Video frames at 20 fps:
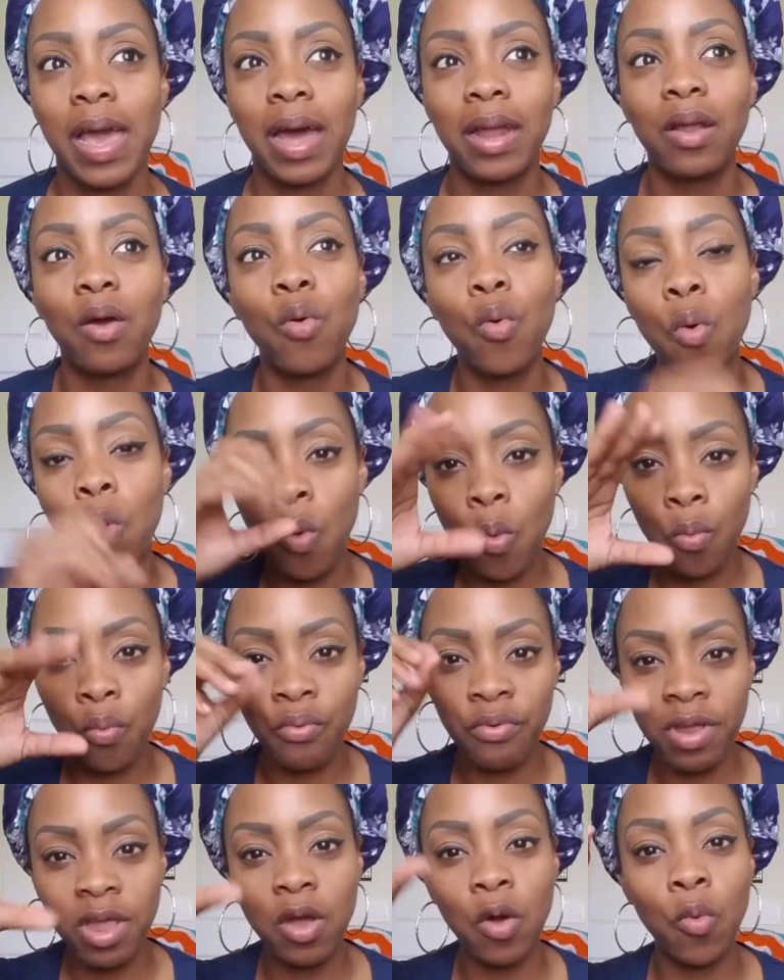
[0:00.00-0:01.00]
kind of
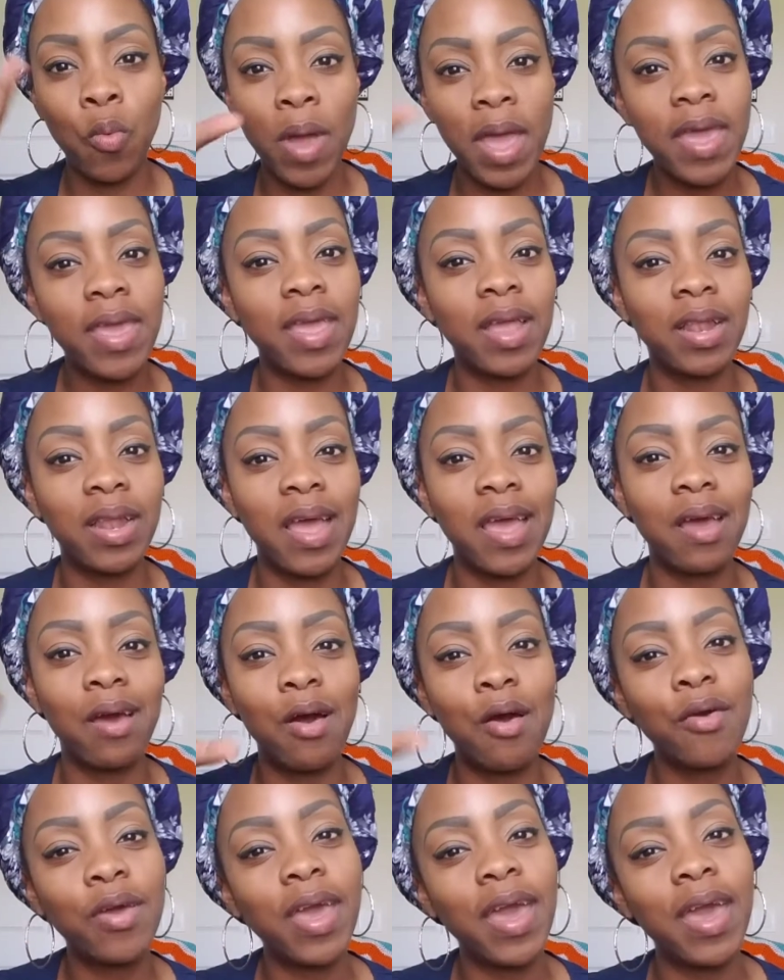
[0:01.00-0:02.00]
reawaken, like,
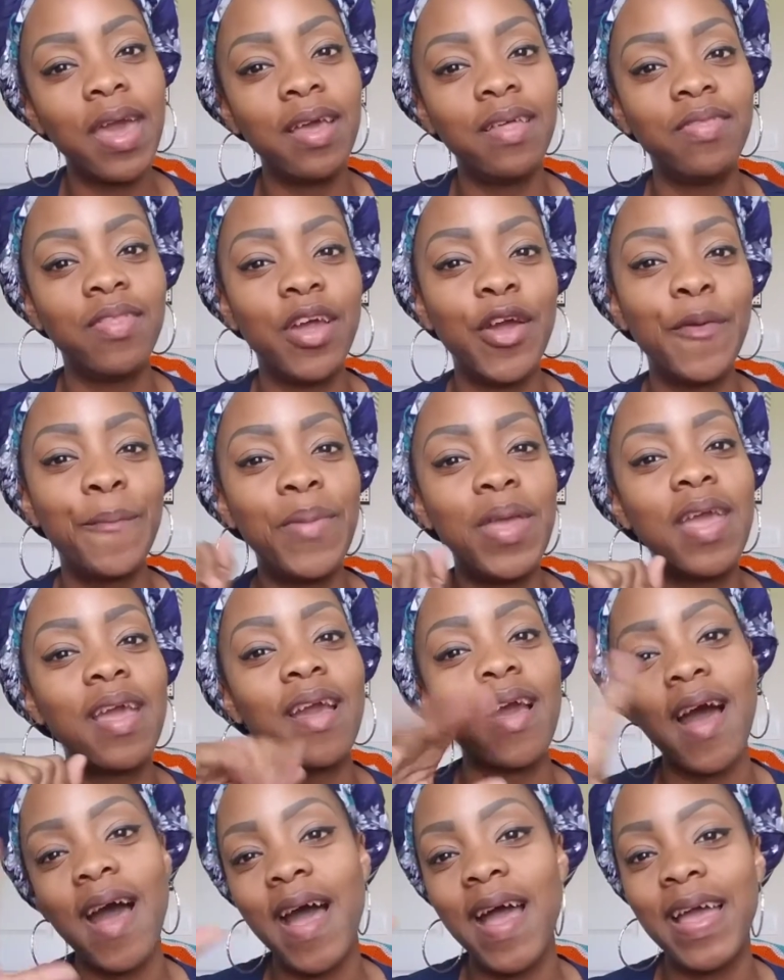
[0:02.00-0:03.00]
okay, and they're being
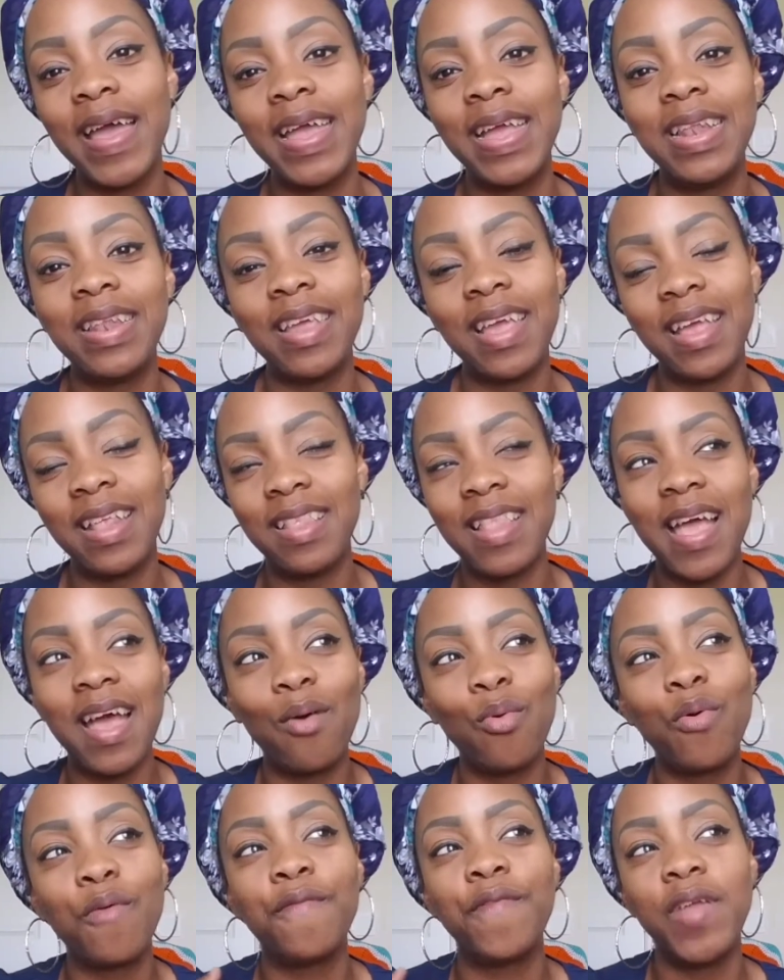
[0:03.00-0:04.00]
kind, and that
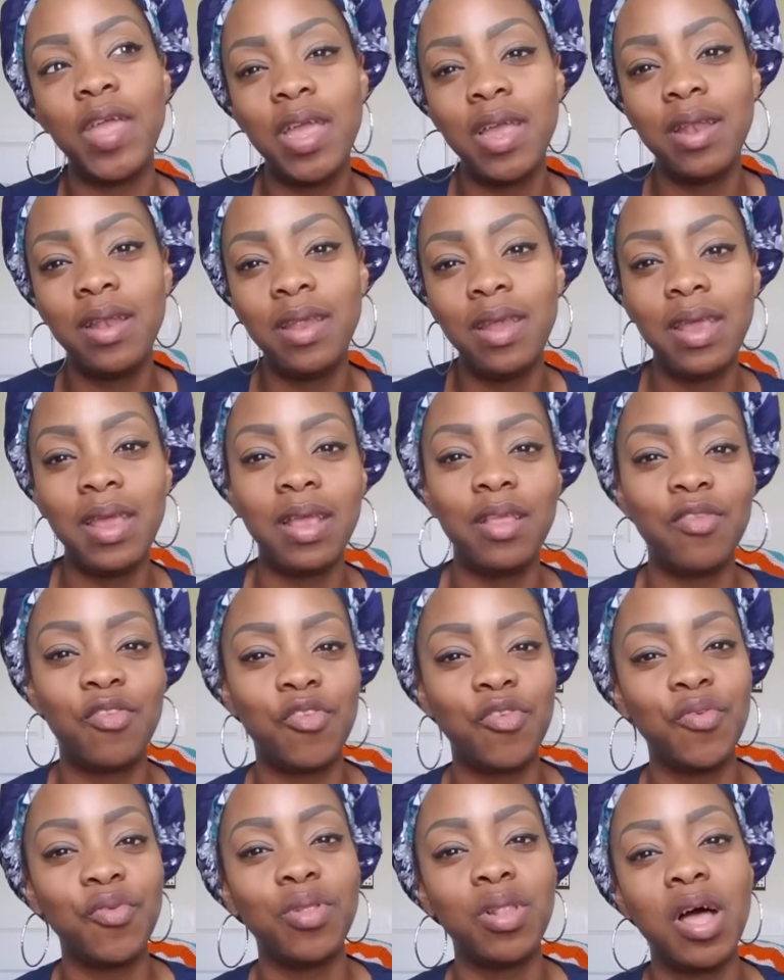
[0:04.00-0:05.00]
will feed
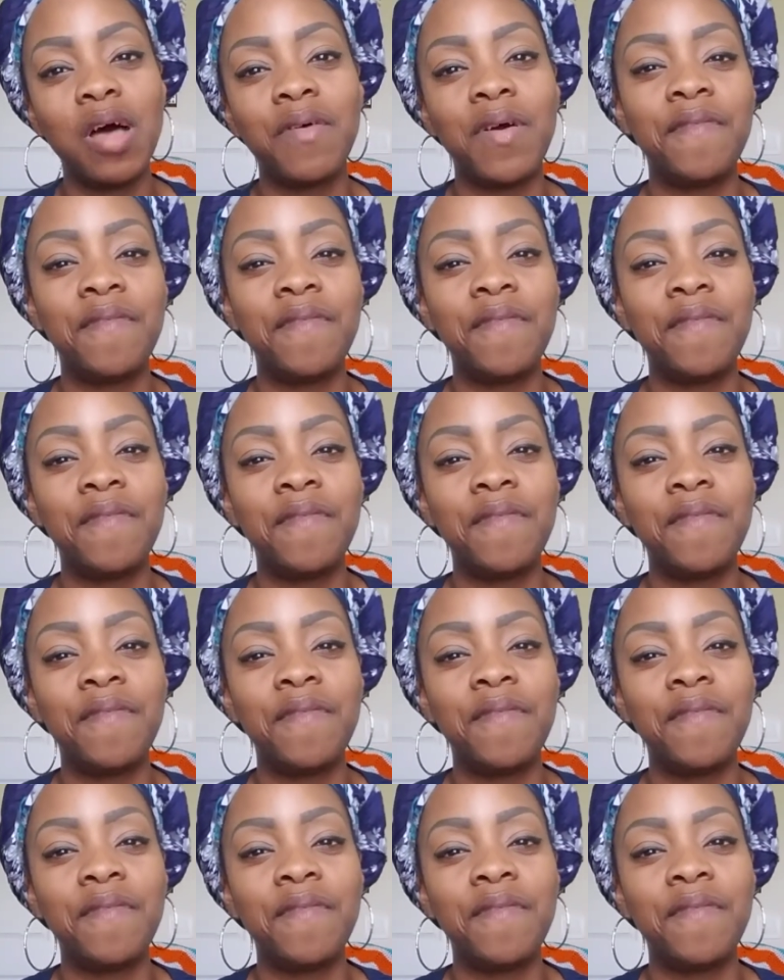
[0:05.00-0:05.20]
into love.